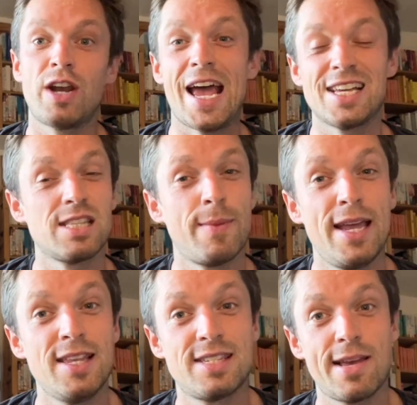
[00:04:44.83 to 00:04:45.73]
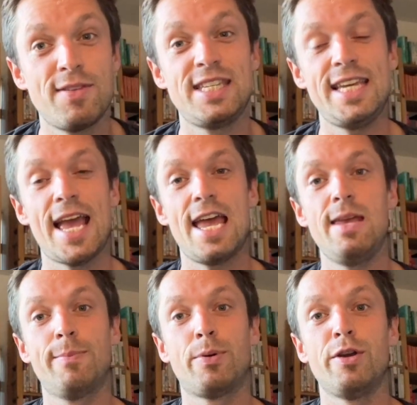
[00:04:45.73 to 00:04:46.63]
an estimated
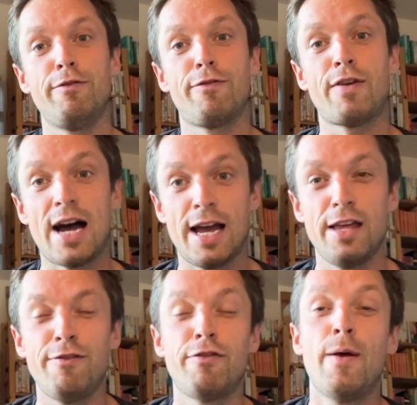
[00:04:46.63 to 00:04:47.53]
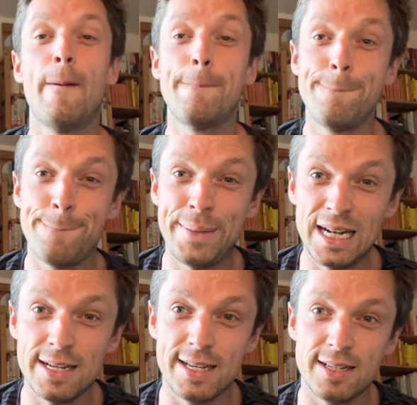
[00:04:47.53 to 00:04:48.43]
78.5
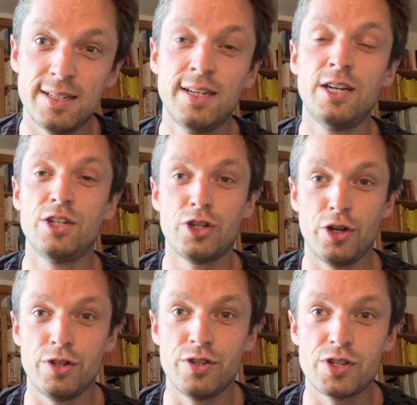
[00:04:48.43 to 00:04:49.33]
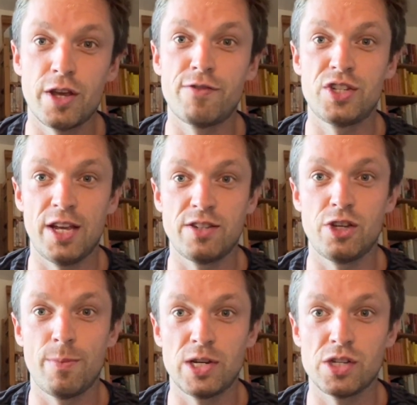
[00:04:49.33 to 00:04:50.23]
billion tons of
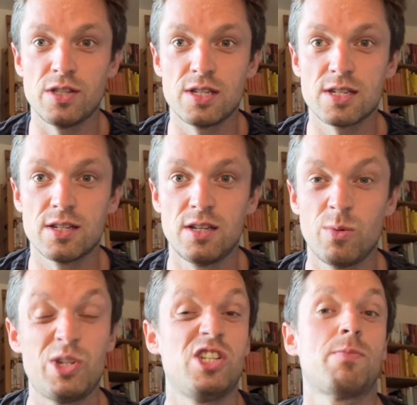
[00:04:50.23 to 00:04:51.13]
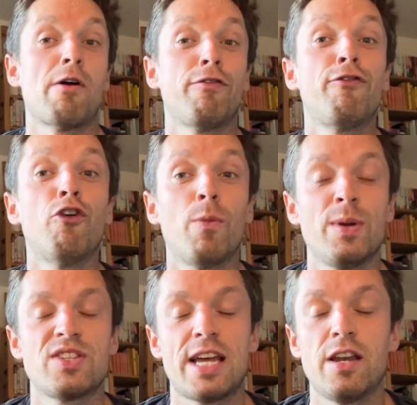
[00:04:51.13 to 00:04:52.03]
CO2 emissions, which is about
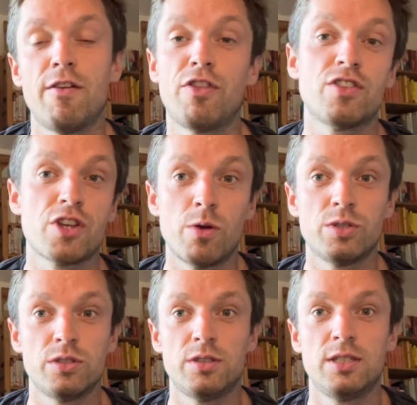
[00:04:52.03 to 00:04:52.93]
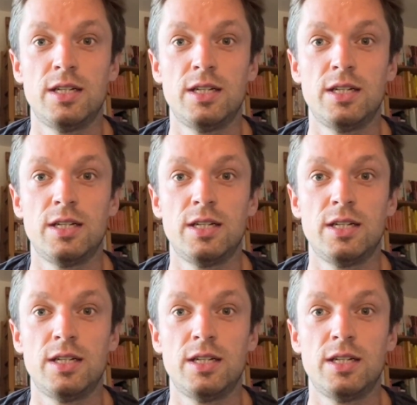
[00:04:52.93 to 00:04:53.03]
4% of the total.